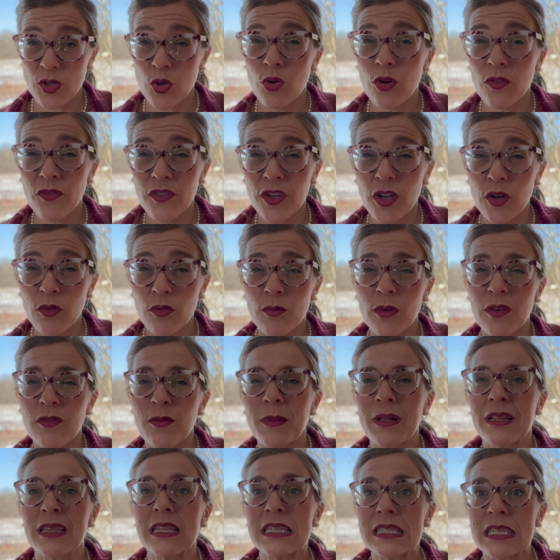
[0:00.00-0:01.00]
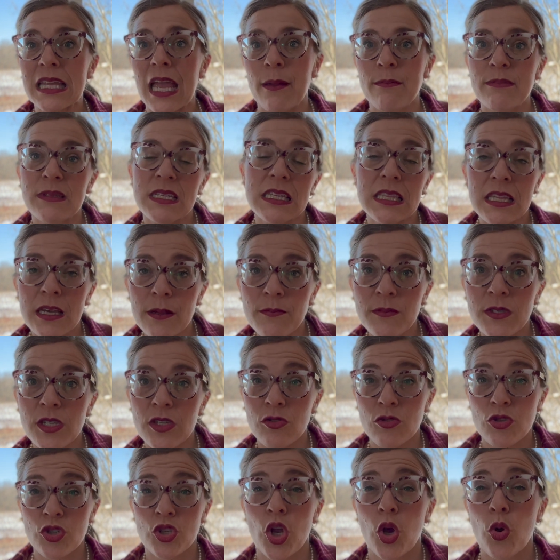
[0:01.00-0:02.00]
or if you don't remove them, at least empty them so
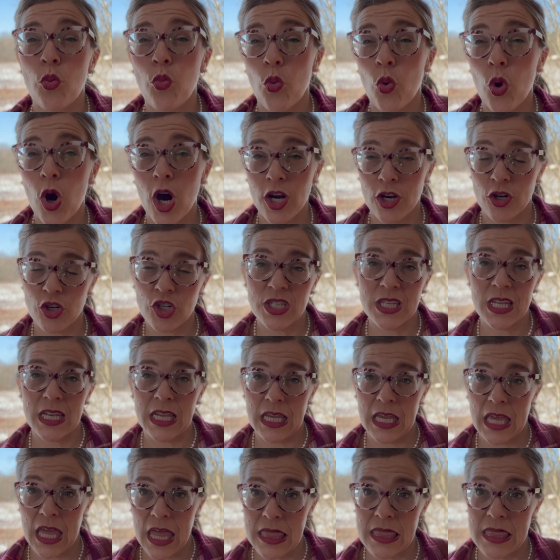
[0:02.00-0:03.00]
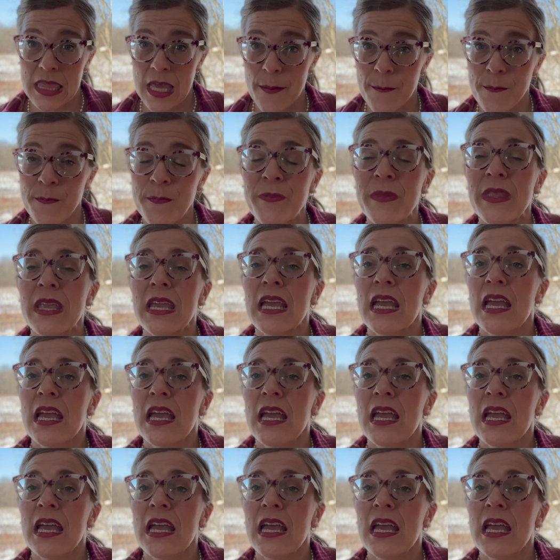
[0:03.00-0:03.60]
there's no water sitting in them.